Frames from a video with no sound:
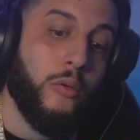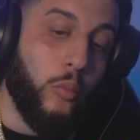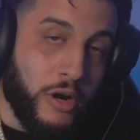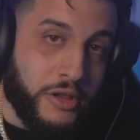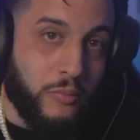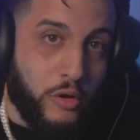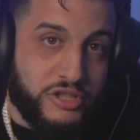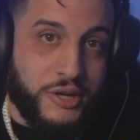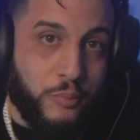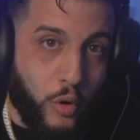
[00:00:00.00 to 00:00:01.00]
One of the
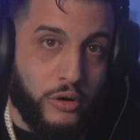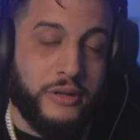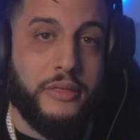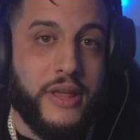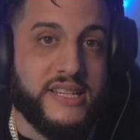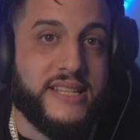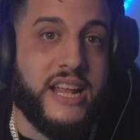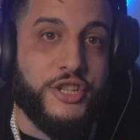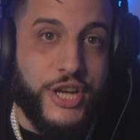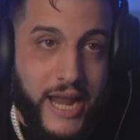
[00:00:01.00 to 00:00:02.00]
most important things
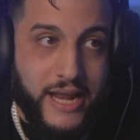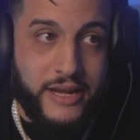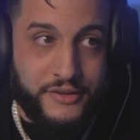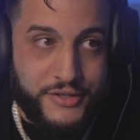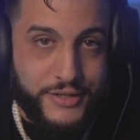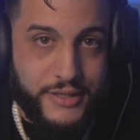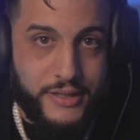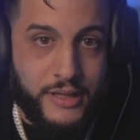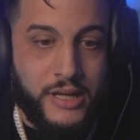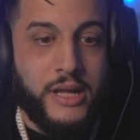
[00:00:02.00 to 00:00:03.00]
that changed
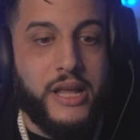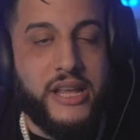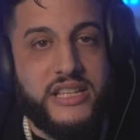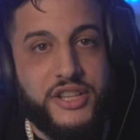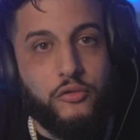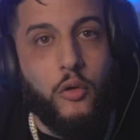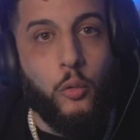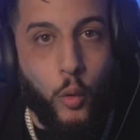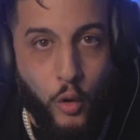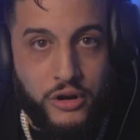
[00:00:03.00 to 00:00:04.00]
is the
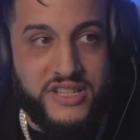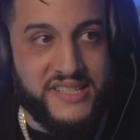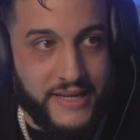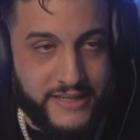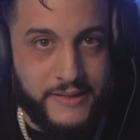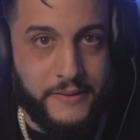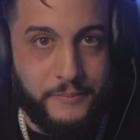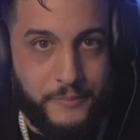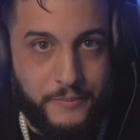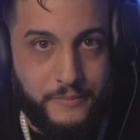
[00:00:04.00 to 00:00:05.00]
reward system,